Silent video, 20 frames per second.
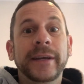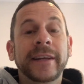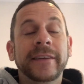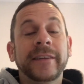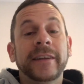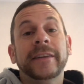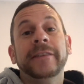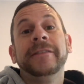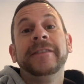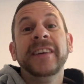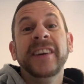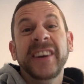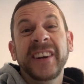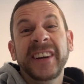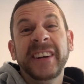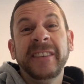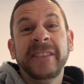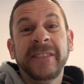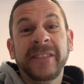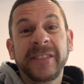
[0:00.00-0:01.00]
he's on the
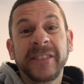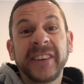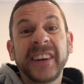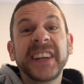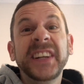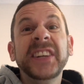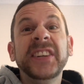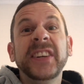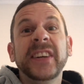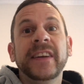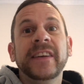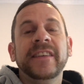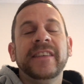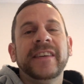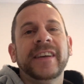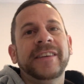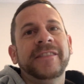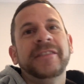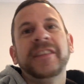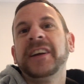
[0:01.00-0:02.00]
very
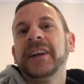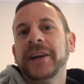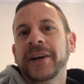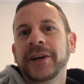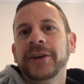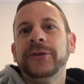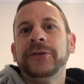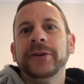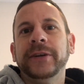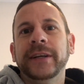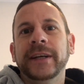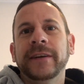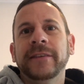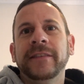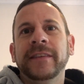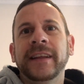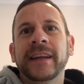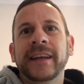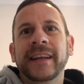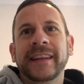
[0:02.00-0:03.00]
fringes of the country,
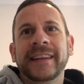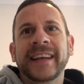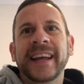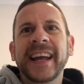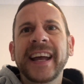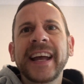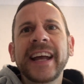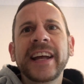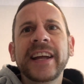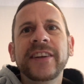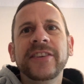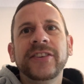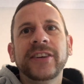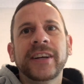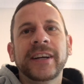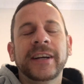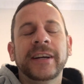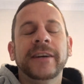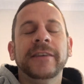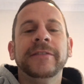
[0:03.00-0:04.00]
of the edge
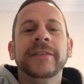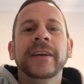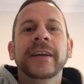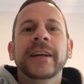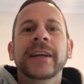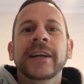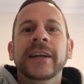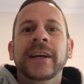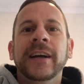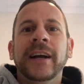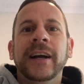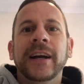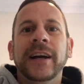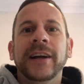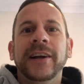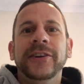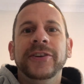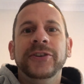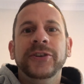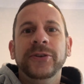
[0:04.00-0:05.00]
of
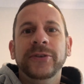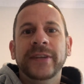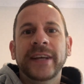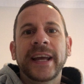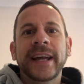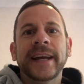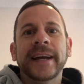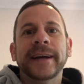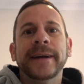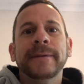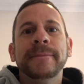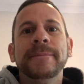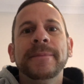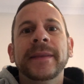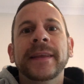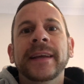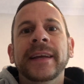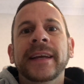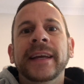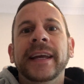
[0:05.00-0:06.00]
Judea.
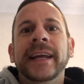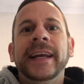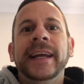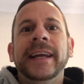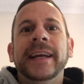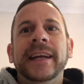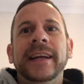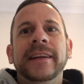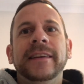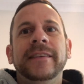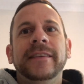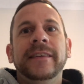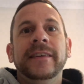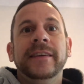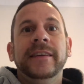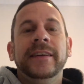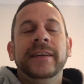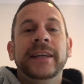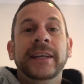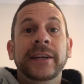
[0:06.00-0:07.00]
And
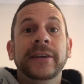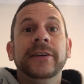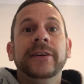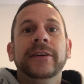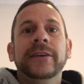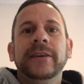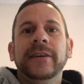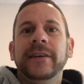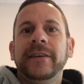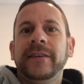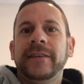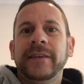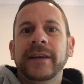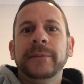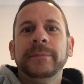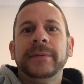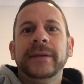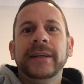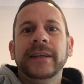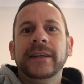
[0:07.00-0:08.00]
here,
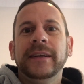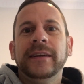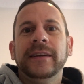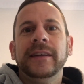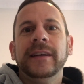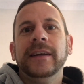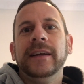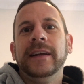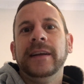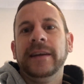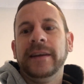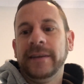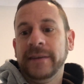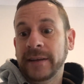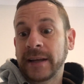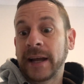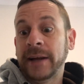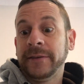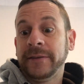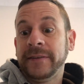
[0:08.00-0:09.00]
something
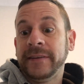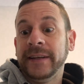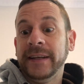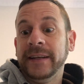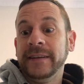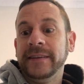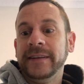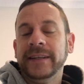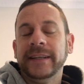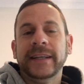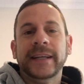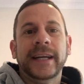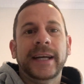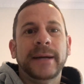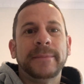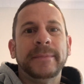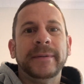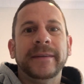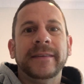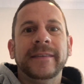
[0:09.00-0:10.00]
outstanding
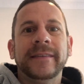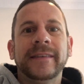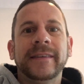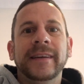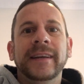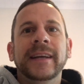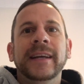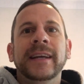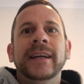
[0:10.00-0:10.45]
happens.